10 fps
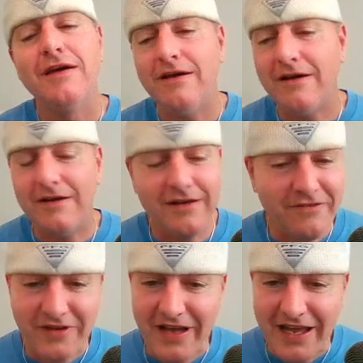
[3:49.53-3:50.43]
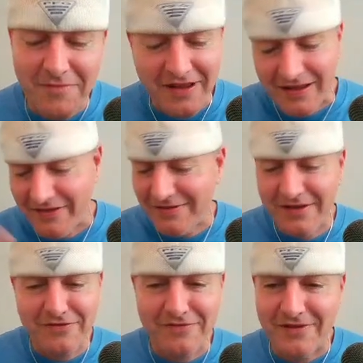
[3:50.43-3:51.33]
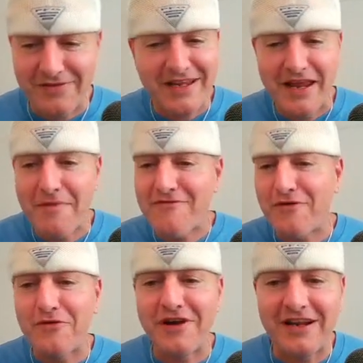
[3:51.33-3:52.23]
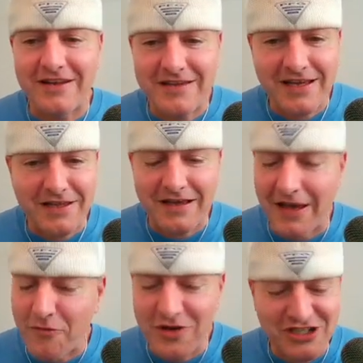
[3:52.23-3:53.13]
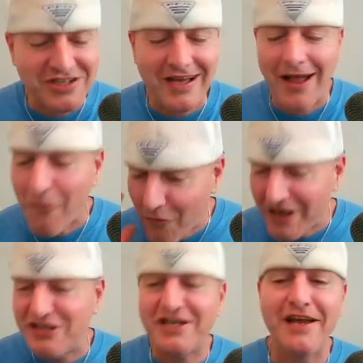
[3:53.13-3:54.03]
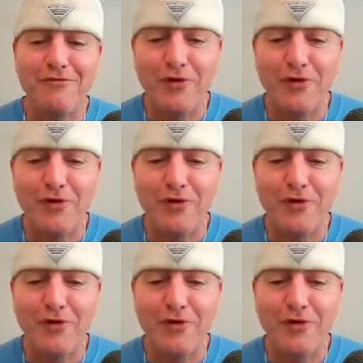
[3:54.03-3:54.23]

uh, if I had my if I didn't have my phone ready to take the I wish I wish I had